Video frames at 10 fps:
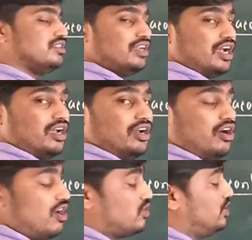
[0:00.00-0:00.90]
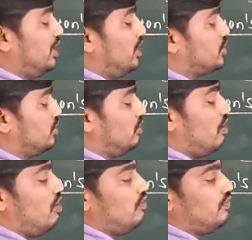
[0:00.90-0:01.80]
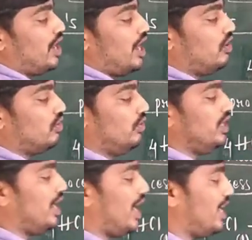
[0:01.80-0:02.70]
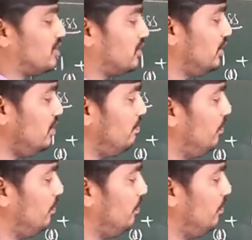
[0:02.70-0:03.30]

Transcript: oxidation of hydrochloric acid